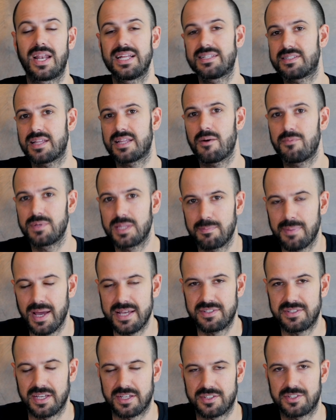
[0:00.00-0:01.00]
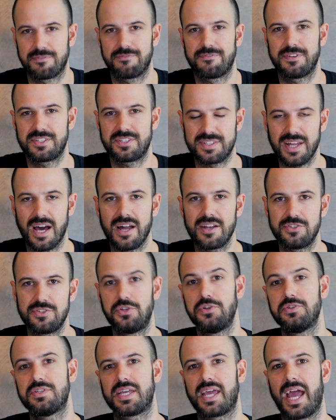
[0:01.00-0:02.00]
let's start with the basics. For starters,
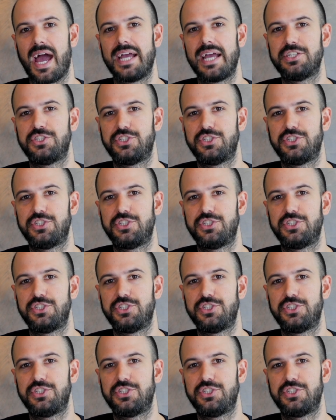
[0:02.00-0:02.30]
using a